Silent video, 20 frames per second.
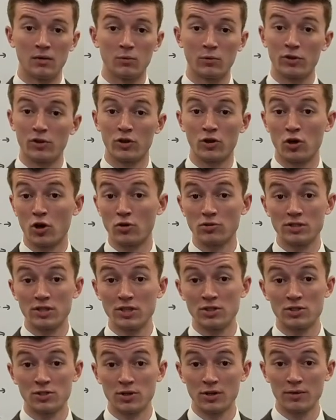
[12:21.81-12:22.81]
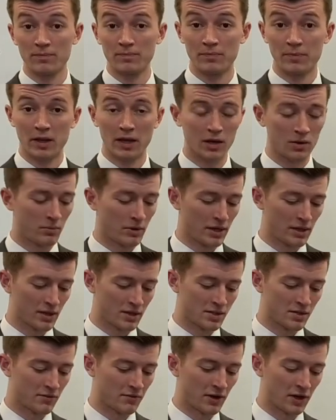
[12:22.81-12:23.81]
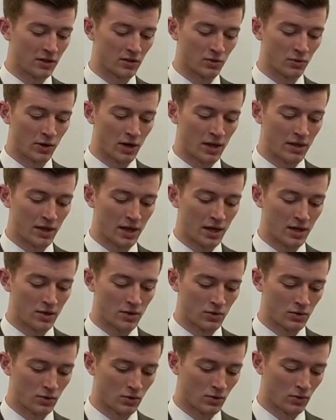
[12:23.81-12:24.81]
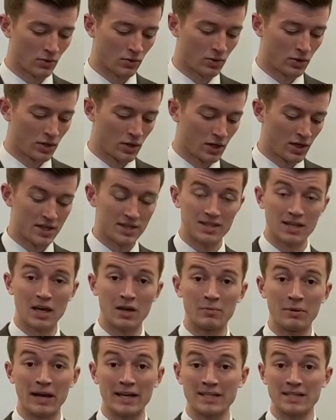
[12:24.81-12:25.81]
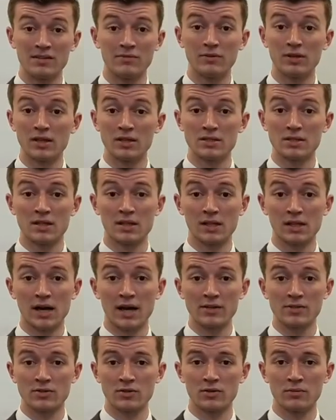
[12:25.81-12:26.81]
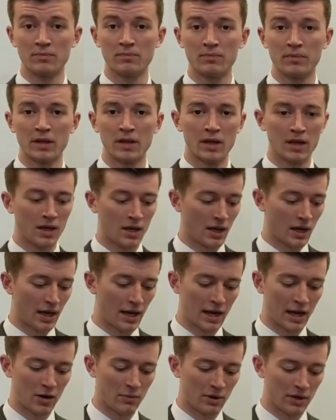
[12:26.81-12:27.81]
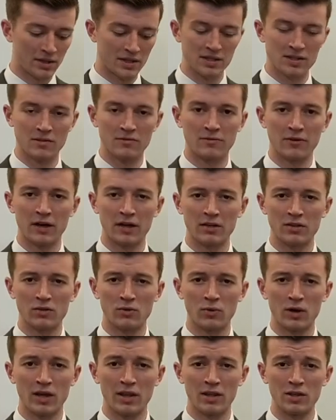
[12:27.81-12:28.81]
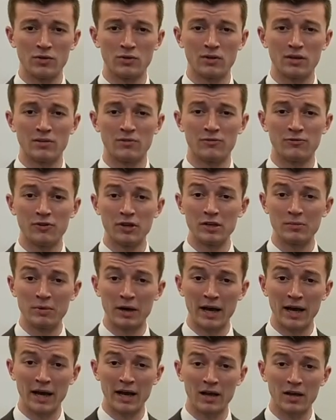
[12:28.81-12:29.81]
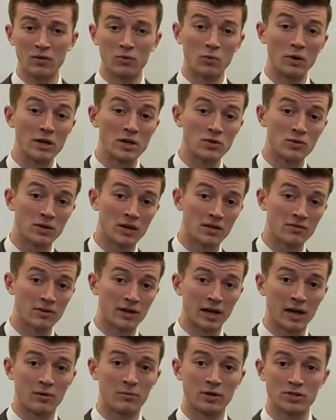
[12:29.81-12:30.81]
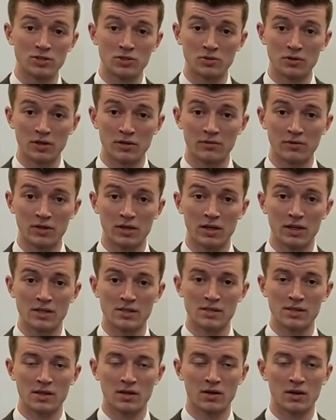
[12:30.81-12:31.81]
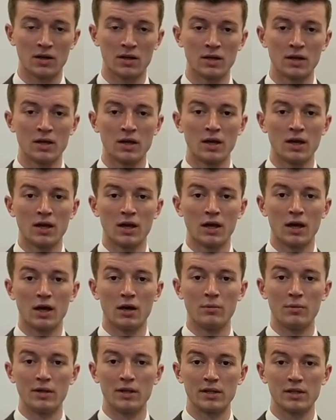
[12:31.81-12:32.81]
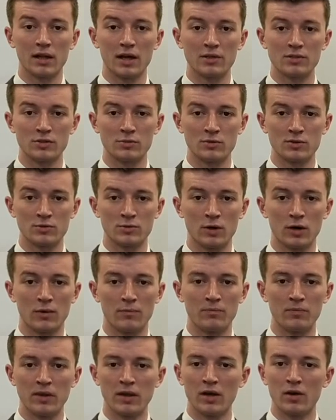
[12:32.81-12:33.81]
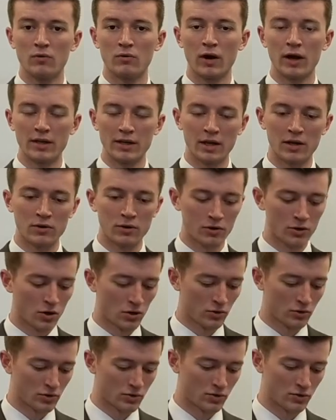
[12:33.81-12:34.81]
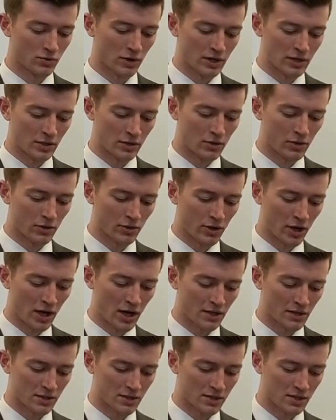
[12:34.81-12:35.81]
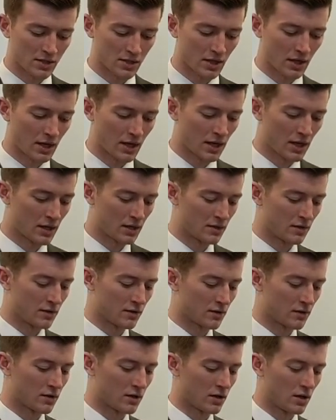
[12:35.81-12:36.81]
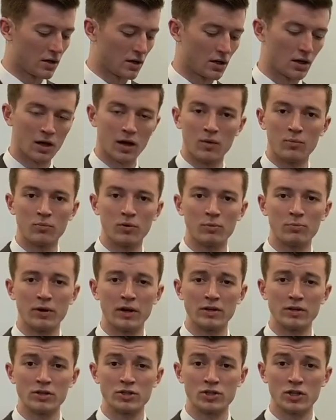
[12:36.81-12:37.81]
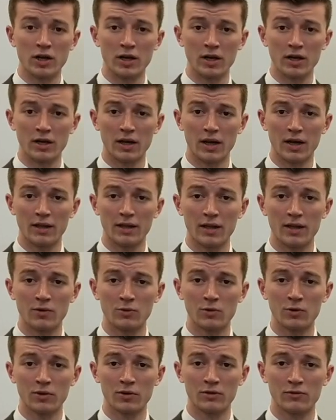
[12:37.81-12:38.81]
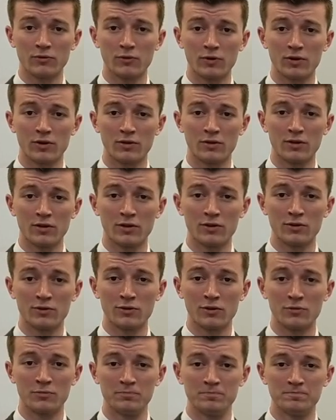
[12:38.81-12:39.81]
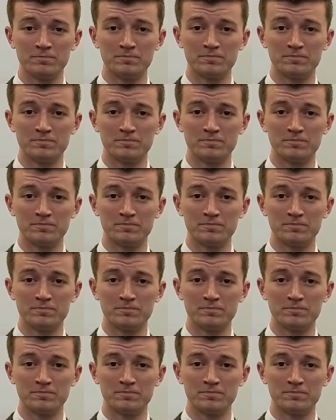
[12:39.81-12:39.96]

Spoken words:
with your co-teacher, how might this affect the way that you set up activities in the classroom, and how might this affect the way that you give feedback, when you give it, how much you give it, etc., in the classroom as well. Write down your notes, write down your thoughts, and come prepared to share, and then we'll look forward to seeing you soon.